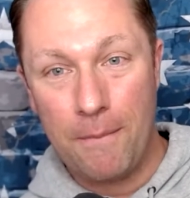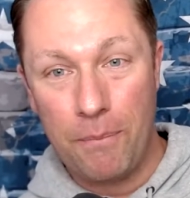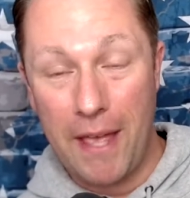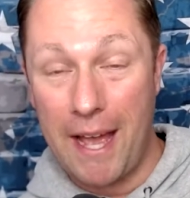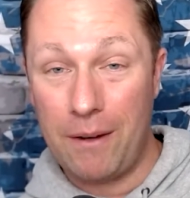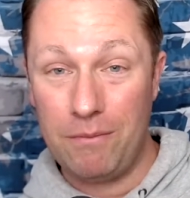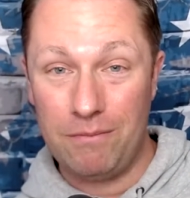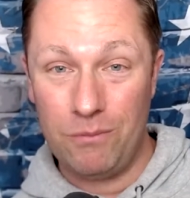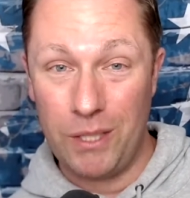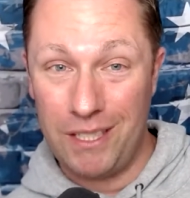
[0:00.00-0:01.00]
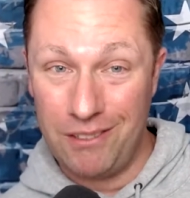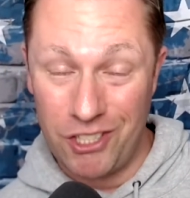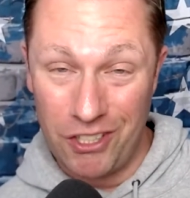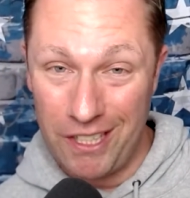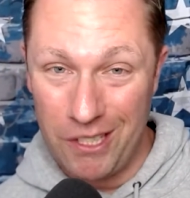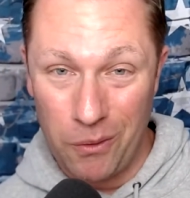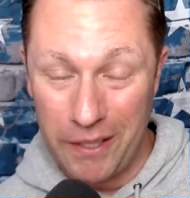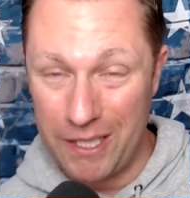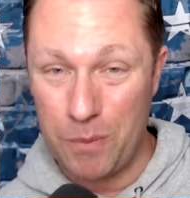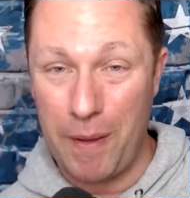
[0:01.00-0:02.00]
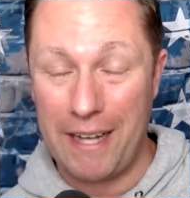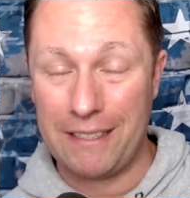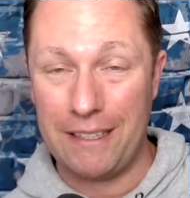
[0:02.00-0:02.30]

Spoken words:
that we surely don't expect.